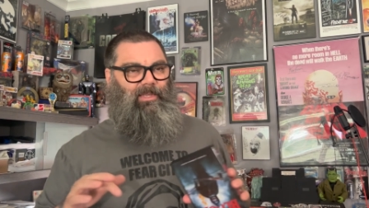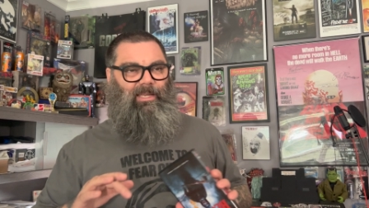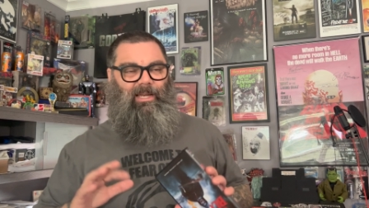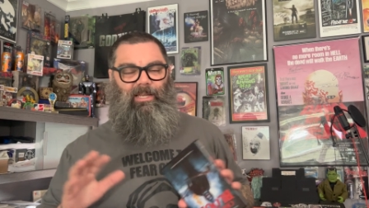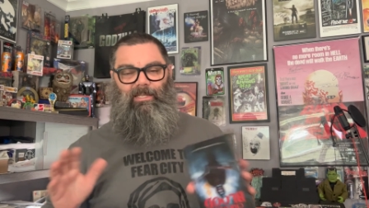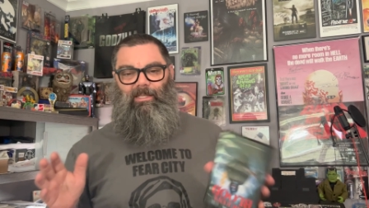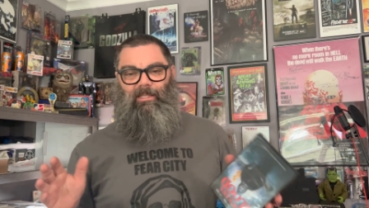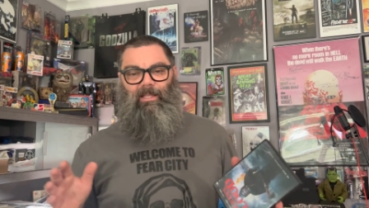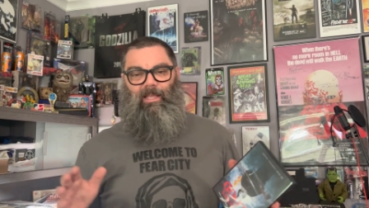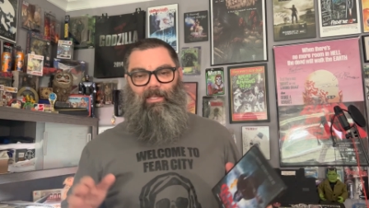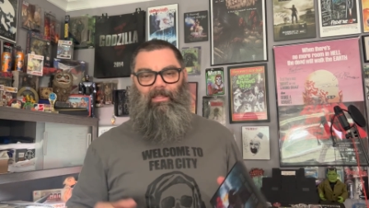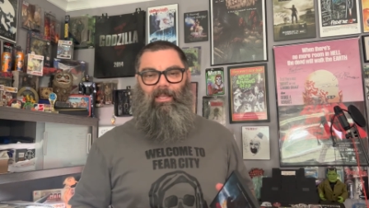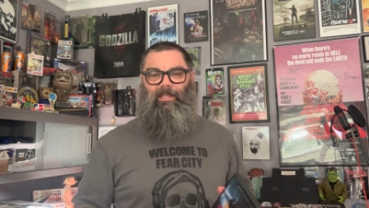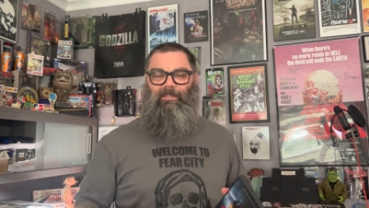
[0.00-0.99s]
I didn't
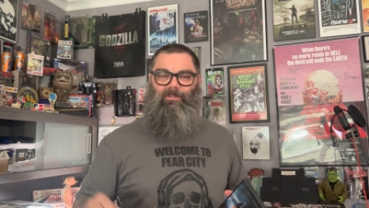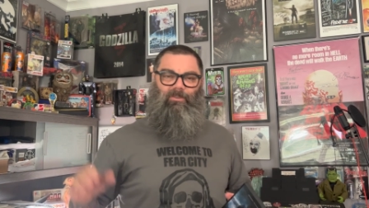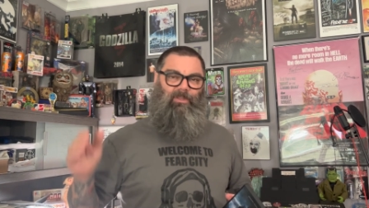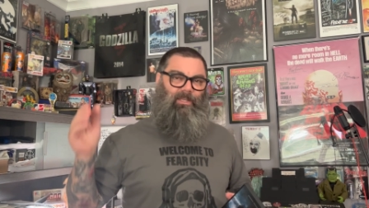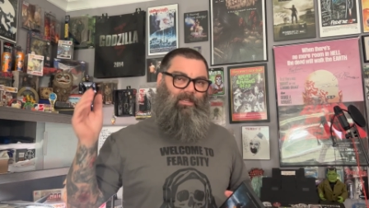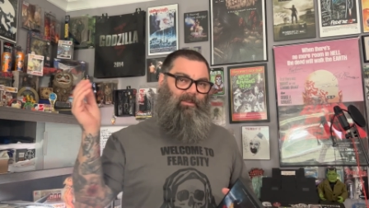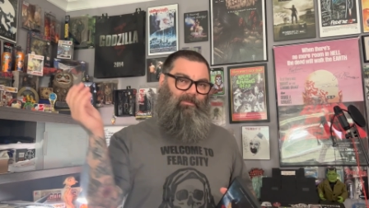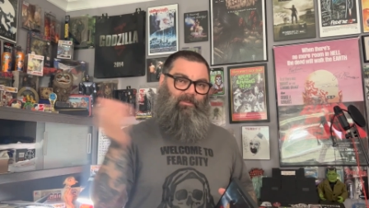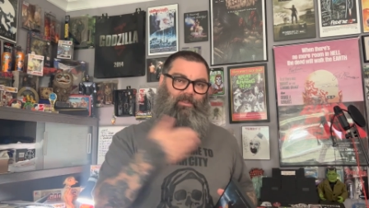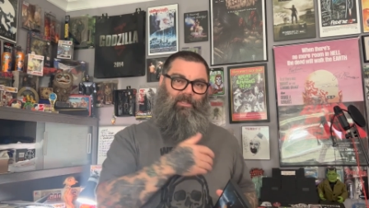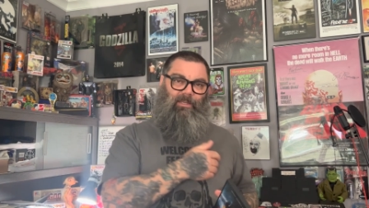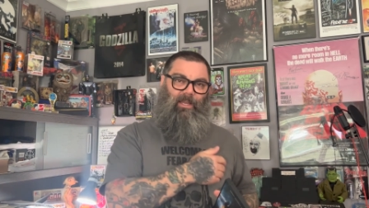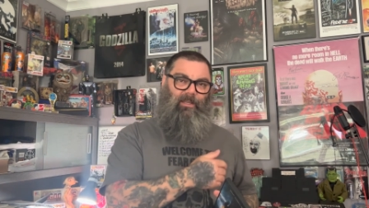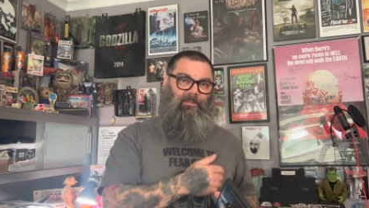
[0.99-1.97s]
like that, so that definitely
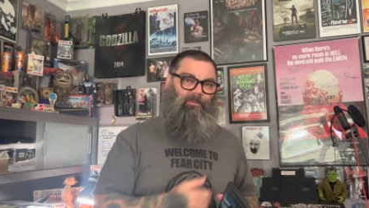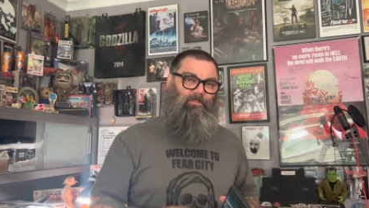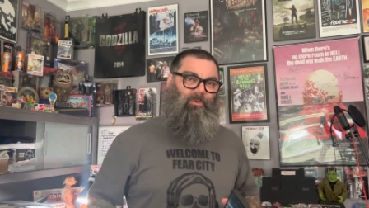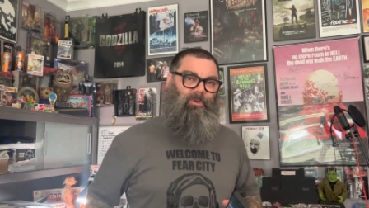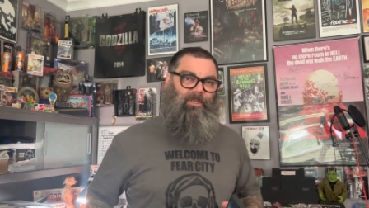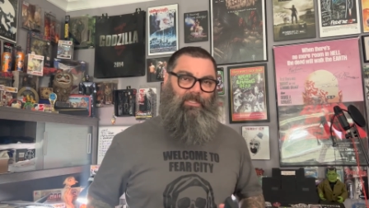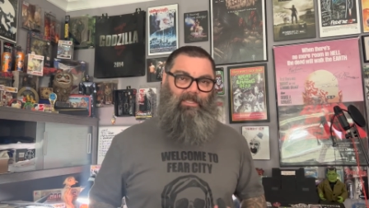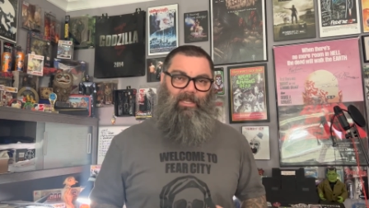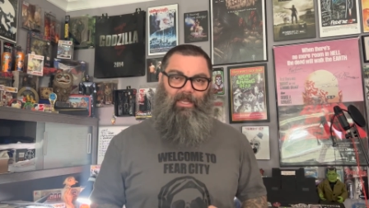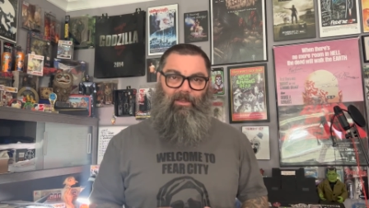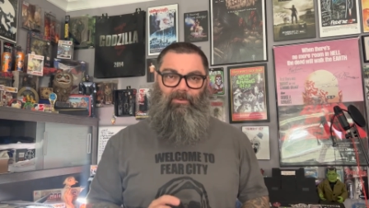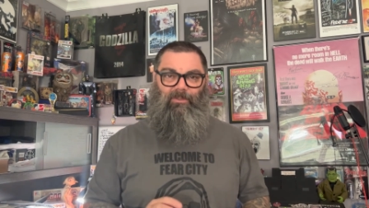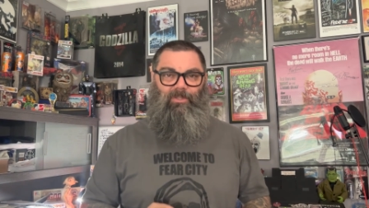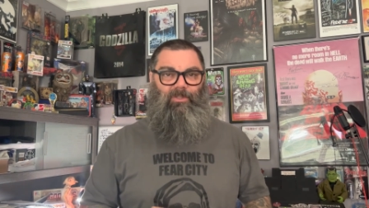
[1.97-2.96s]
knocked the points
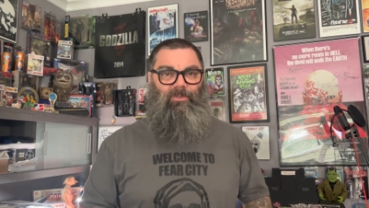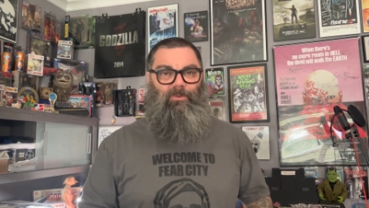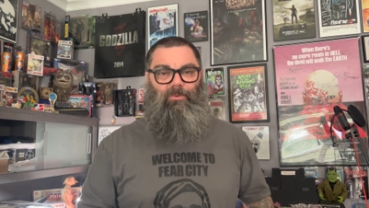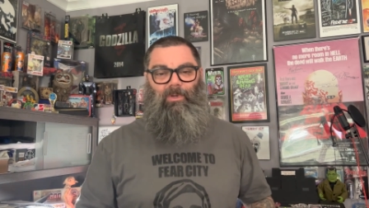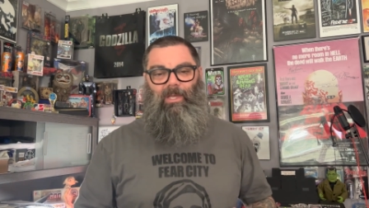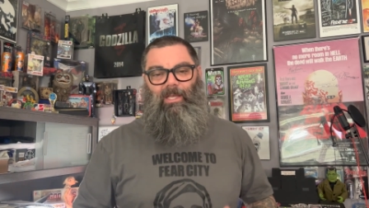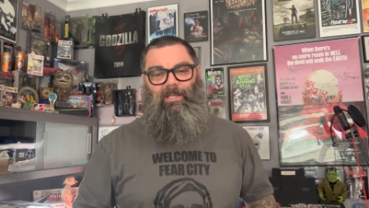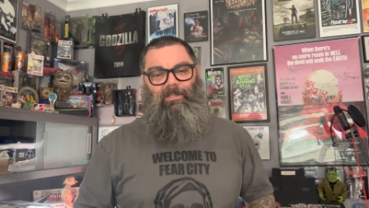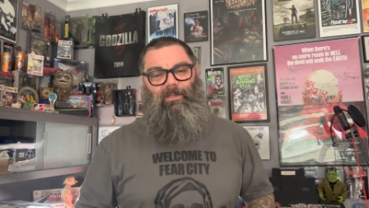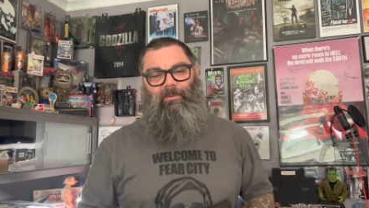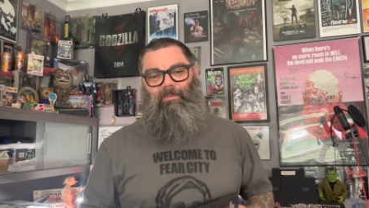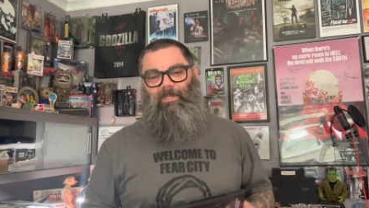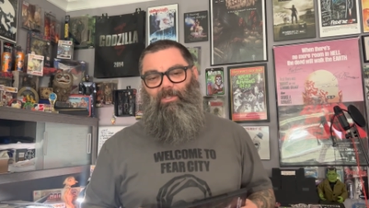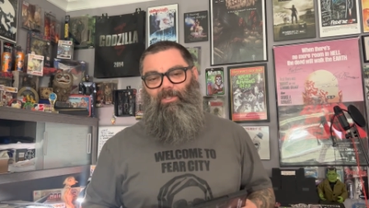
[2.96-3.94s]
down too. So, I
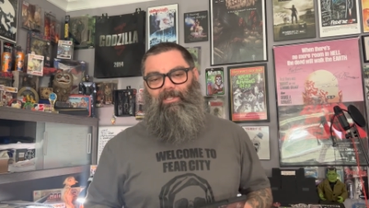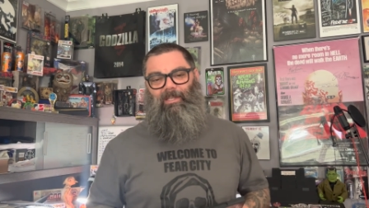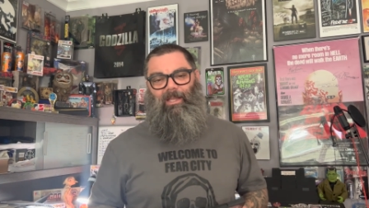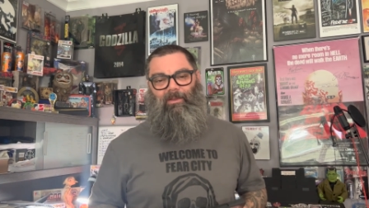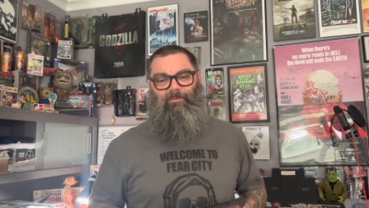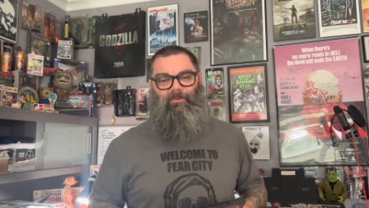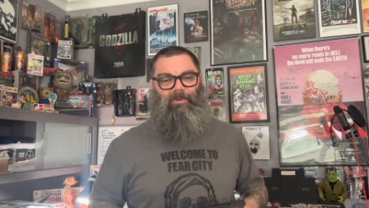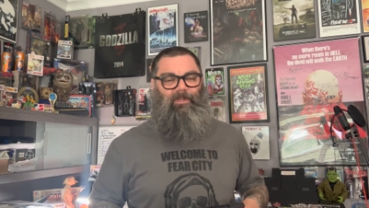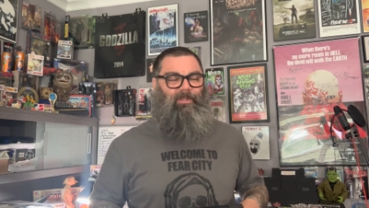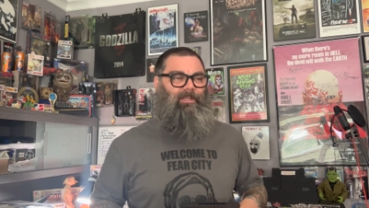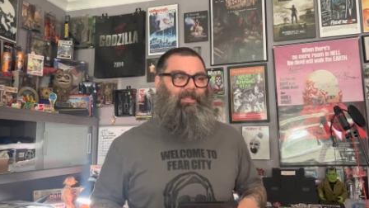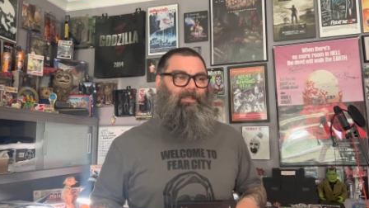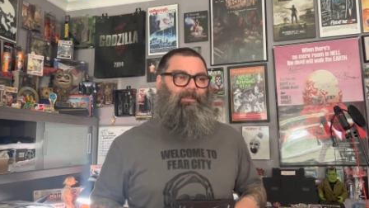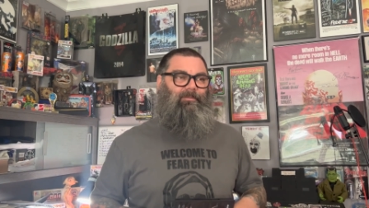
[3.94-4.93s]
mean, just not
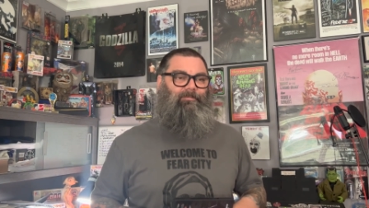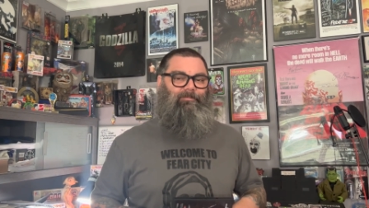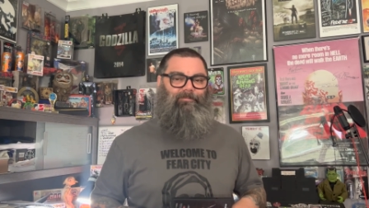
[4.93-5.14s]
really